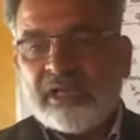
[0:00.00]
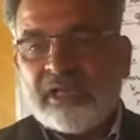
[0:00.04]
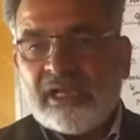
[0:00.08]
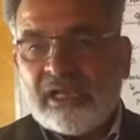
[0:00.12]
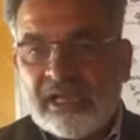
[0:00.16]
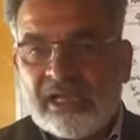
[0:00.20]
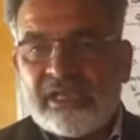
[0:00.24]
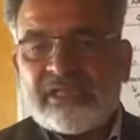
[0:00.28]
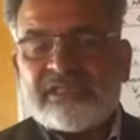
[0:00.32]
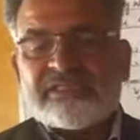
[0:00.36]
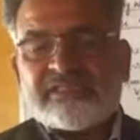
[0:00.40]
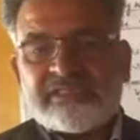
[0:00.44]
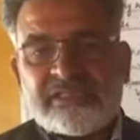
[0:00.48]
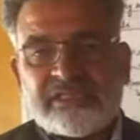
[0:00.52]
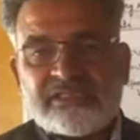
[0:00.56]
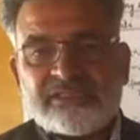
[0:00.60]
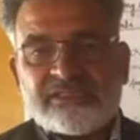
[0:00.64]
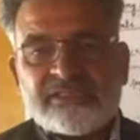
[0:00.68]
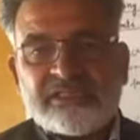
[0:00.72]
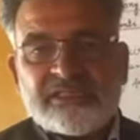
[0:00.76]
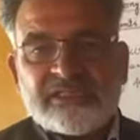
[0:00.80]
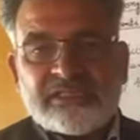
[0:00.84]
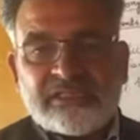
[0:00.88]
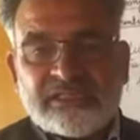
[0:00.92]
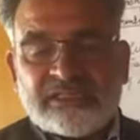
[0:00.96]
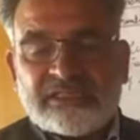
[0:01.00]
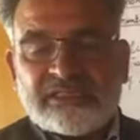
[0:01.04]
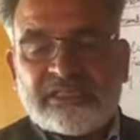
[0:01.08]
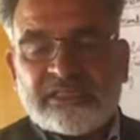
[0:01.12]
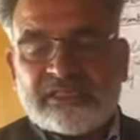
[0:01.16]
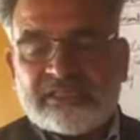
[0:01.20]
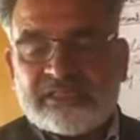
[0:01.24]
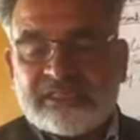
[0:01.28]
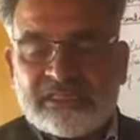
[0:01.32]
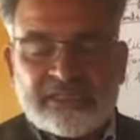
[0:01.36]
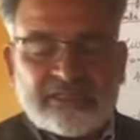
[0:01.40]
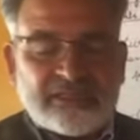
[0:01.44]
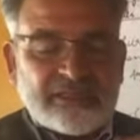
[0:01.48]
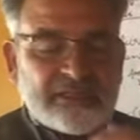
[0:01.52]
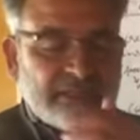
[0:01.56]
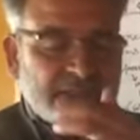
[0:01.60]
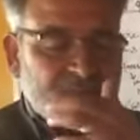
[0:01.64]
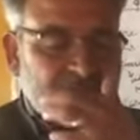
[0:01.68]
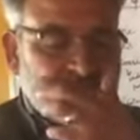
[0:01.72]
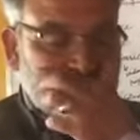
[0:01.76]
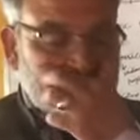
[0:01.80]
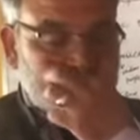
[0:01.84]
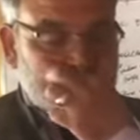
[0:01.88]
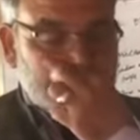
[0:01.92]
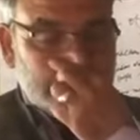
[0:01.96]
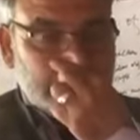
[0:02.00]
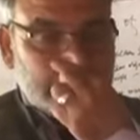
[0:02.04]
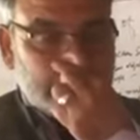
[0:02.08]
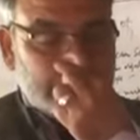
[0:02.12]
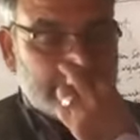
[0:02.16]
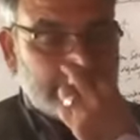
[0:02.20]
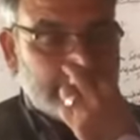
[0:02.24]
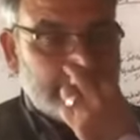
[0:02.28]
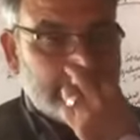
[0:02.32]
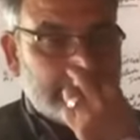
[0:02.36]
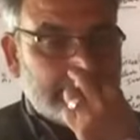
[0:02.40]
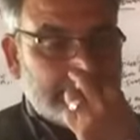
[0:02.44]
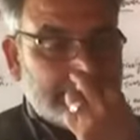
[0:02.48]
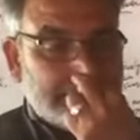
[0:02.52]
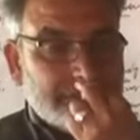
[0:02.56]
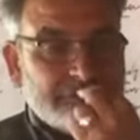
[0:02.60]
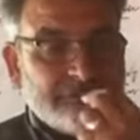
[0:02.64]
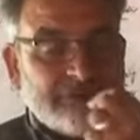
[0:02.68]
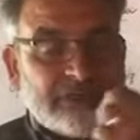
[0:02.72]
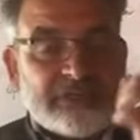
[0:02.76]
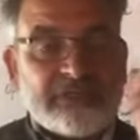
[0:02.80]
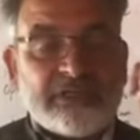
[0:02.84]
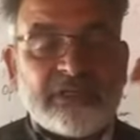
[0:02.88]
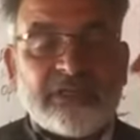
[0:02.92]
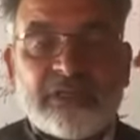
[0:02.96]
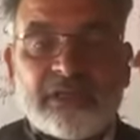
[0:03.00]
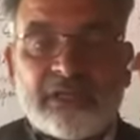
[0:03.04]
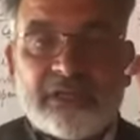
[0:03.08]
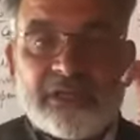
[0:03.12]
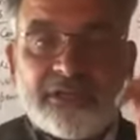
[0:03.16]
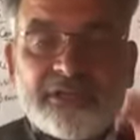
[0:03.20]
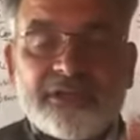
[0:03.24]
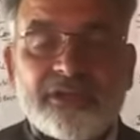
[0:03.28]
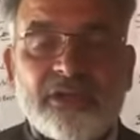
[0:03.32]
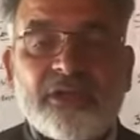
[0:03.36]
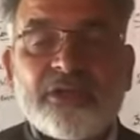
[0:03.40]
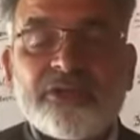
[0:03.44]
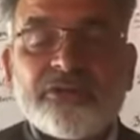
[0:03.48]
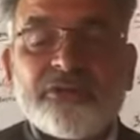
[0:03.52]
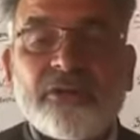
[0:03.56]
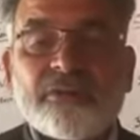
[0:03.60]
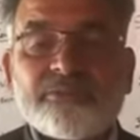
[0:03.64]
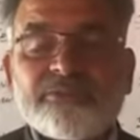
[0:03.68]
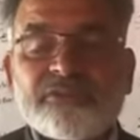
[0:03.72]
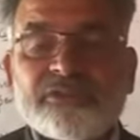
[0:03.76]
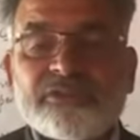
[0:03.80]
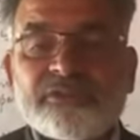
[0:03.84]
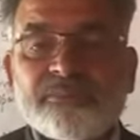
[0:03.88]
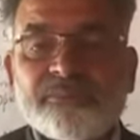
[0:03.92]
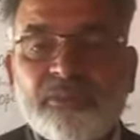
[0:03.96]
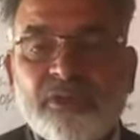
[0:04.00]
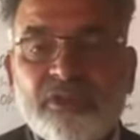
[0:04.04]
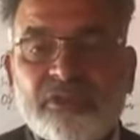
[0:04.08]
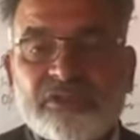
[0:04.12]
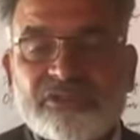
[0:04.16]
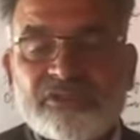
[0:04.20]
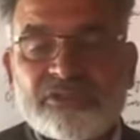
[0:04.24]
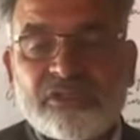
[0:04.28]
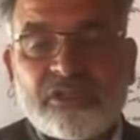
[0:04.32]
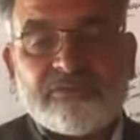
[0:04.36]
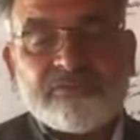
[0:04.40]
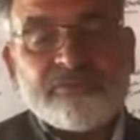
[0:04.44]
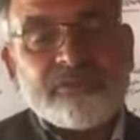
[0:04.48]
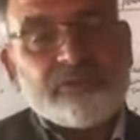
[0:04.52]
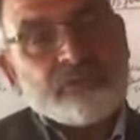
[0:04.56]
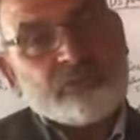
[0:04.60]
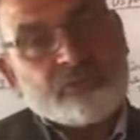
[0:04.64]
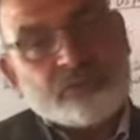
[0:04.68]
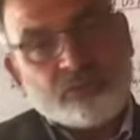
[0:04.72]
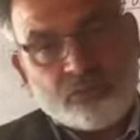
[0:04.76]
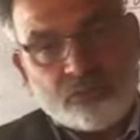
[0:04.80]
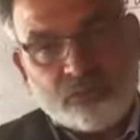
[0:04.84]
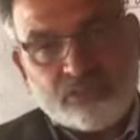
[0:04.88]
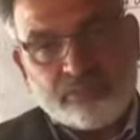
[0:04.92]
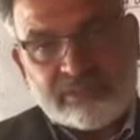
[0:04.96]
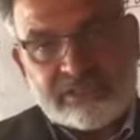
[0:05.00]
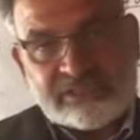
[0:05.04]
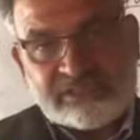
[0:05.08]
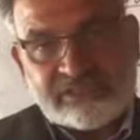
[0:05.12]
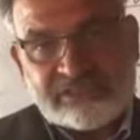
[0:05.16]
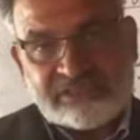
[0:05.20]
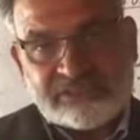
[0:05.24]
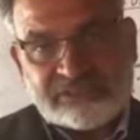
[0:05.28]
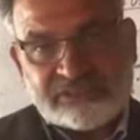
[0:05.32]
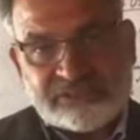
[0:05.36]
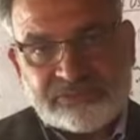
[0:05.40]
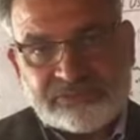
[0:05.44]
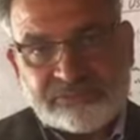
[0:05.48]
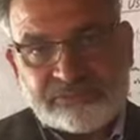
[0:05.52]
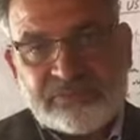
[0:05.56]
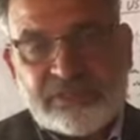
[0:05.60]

As such, in the year 1991, India adopted the policy of globalization.